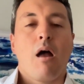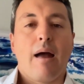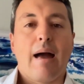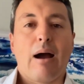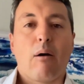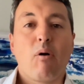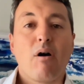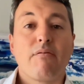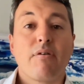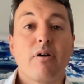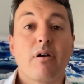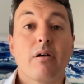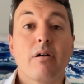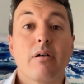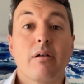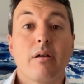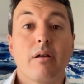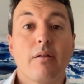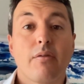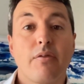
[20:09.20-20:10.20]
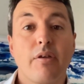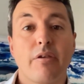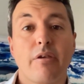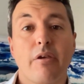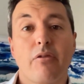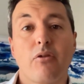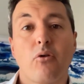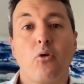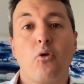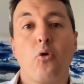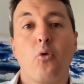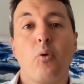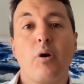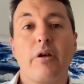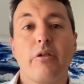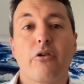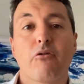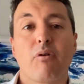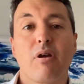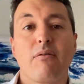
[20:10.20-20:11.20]
However, this is not
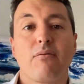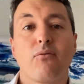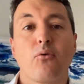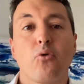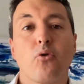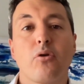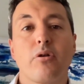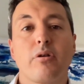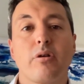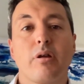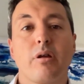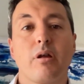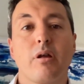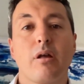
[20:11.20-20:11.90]
always straightforward.